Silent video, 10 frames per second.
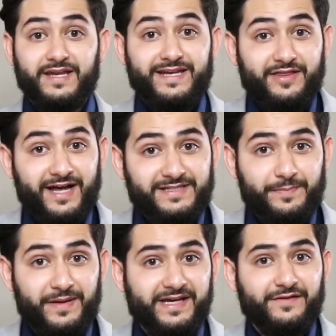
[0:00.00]
Now, that's a
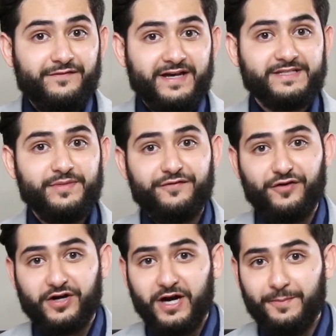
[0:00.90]
big investment for
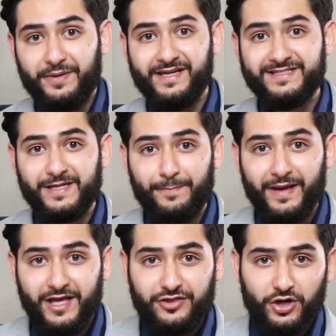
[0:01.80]
companies to
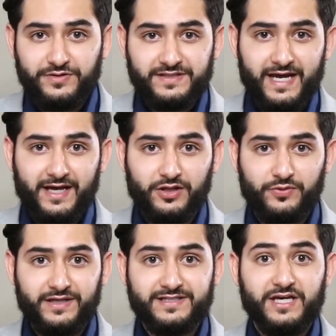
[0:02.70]
pay those
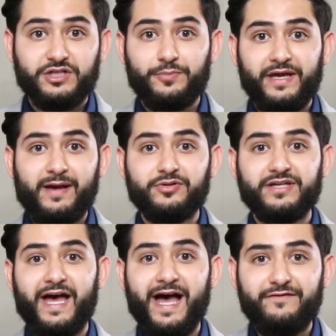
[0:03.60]
salaries to be able to
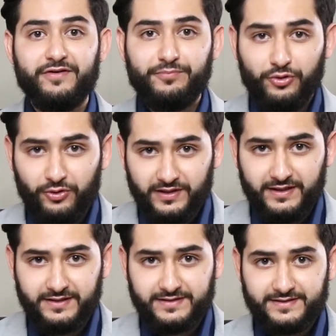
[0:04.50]
have
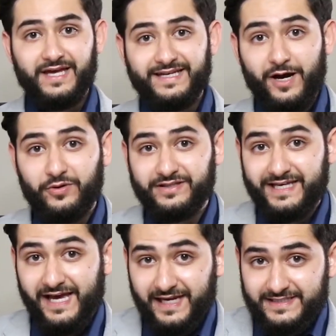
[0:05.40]
employees. Now, in
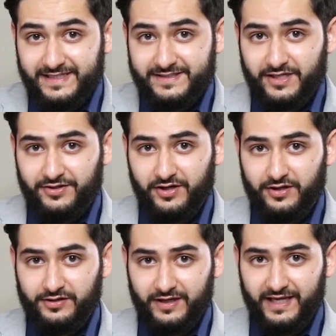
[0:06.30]
Texas, on the
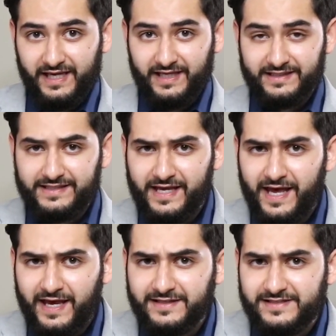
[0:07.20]
other hand,
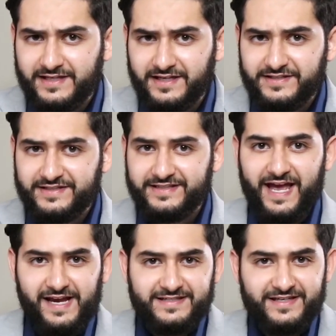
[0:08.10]
Texas,
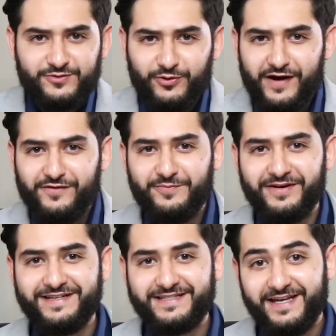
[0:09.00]
Texas, what
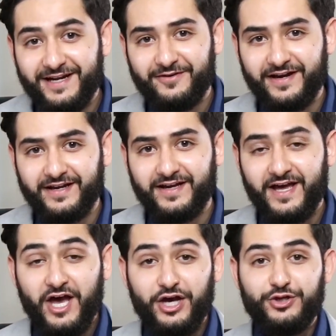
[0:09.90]
everybody's hearing,
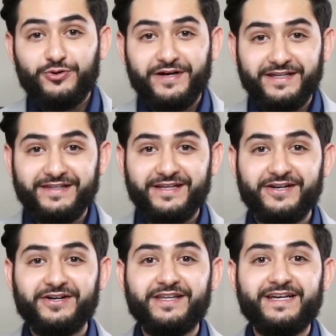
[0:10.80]
you can
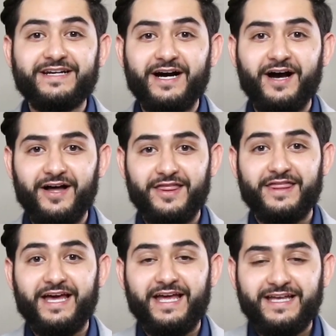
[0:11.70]
literally cut
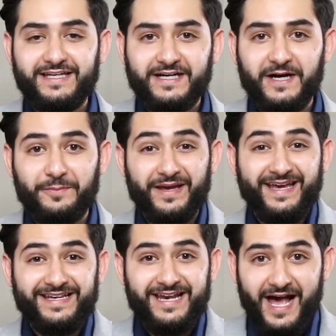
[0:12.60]
the income
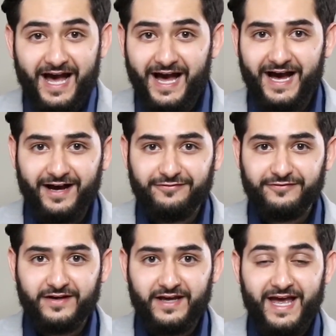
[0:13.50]
in half
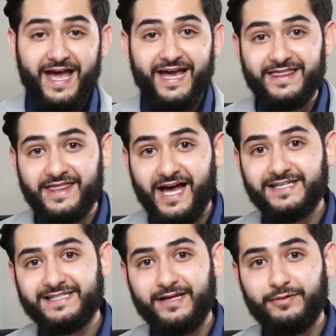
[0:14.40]
and that
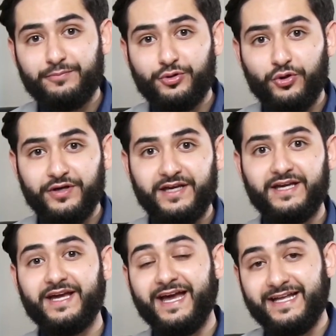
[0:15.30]
same
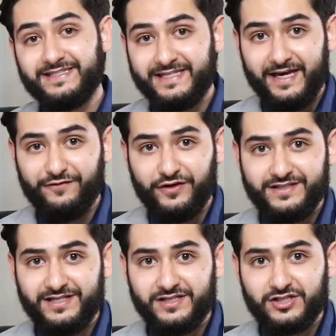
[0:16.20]
employee in San
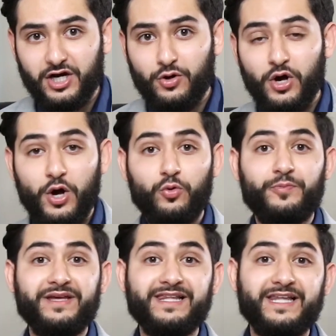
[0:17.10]
Francisco will
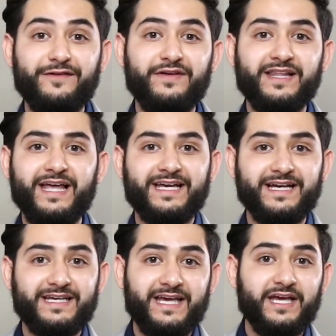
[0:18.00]
be living like a
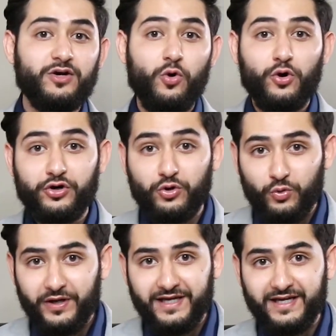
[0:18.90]
king or a
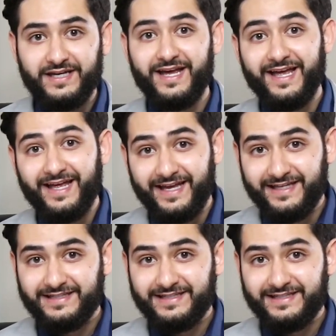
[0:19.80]
queen in